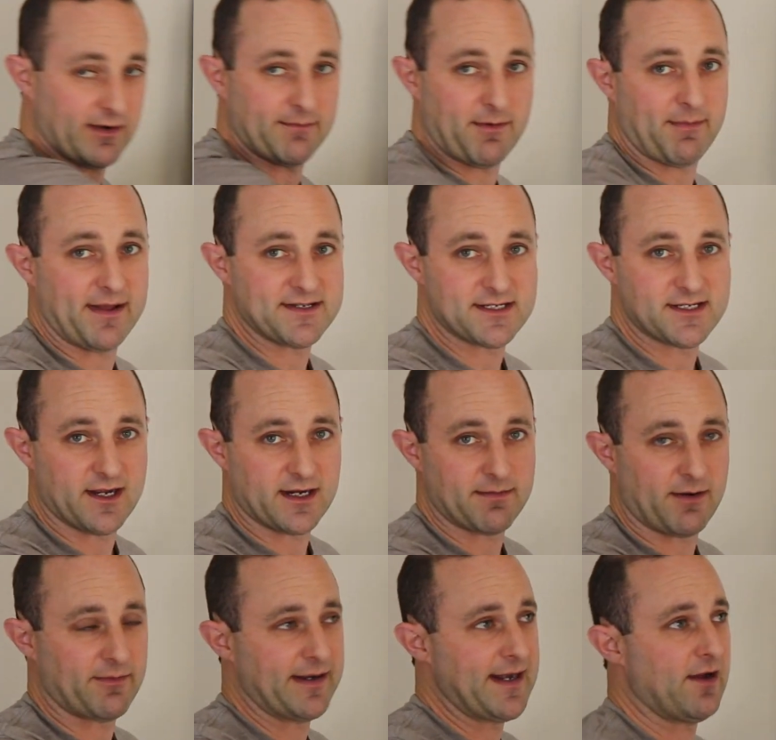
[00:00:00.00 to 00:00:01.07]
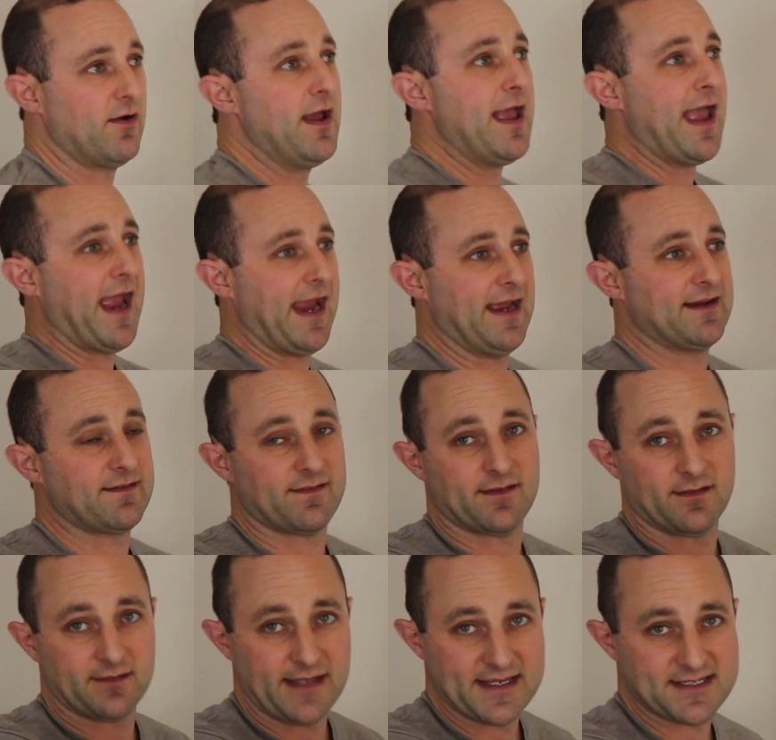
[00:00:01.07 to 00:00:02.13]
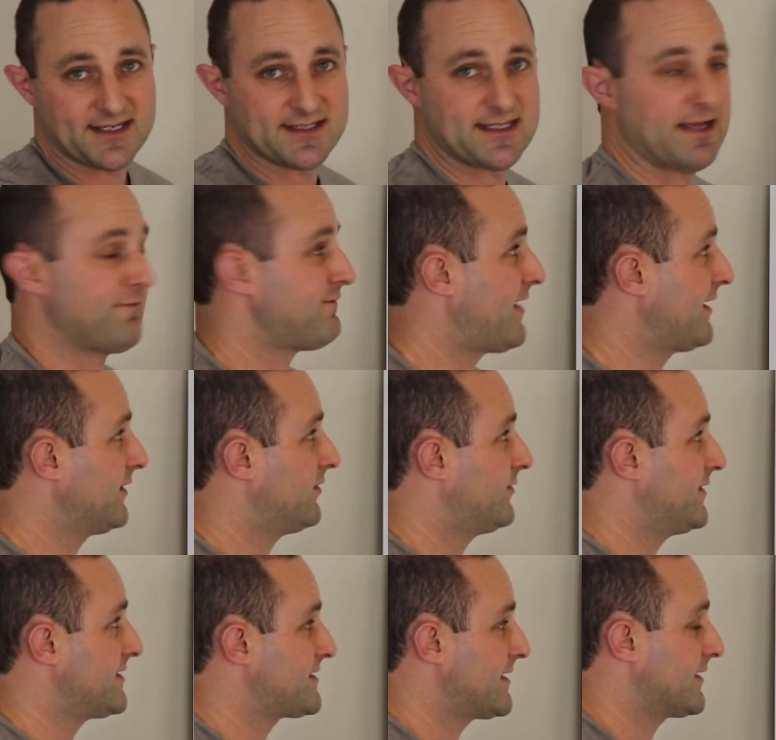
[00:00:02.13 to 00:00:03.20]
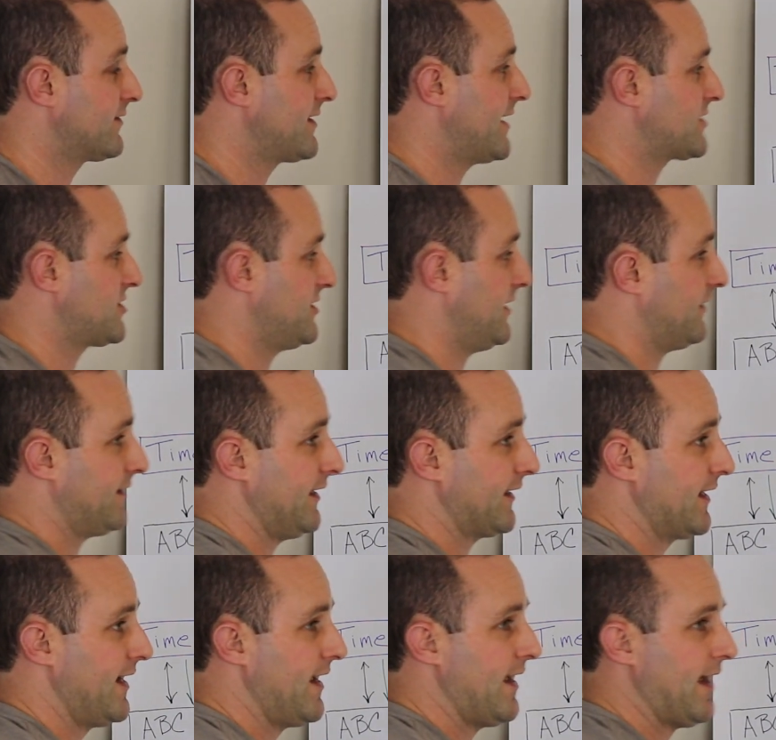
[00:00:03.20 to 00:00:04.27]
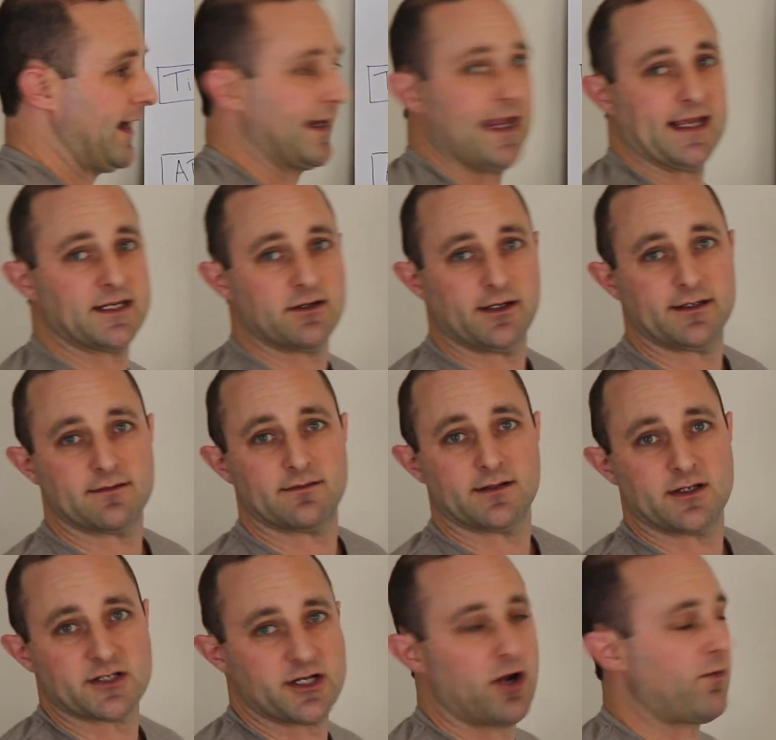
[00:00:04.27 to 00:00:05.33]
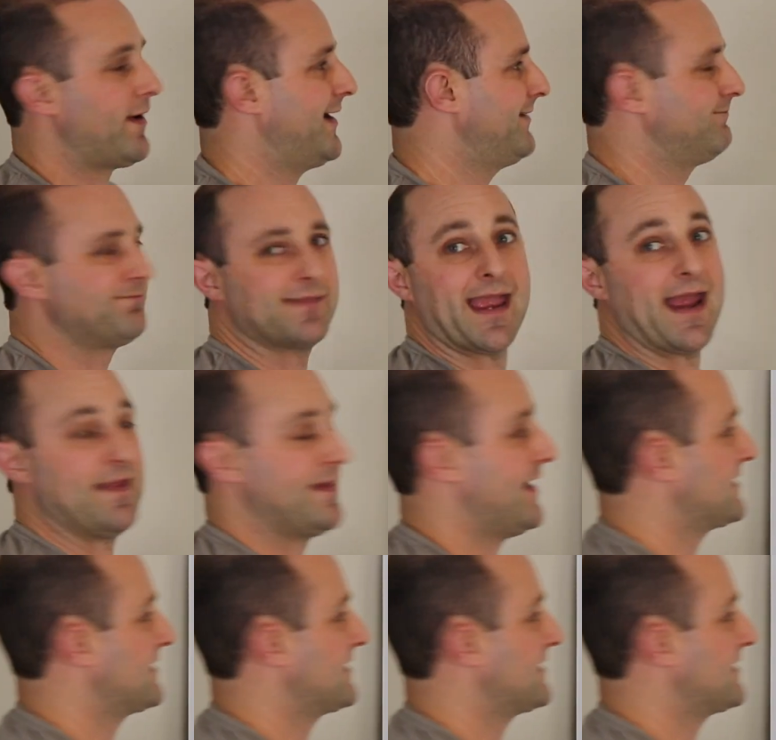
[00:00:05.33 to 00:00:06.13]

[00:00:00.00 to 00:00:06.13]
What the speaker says: what I'm about to talk about right now and the lessons that follow this introduction and think, I can't do it, there's no way, and